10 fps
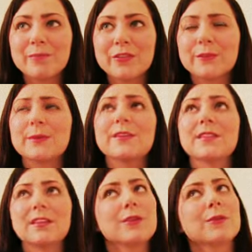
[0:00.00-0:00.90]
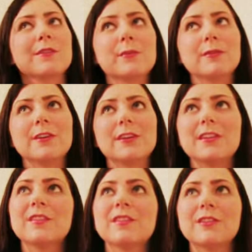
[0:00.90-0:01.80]
just because I know some of her
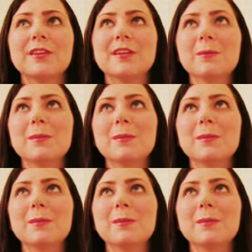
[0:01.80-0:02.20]
history.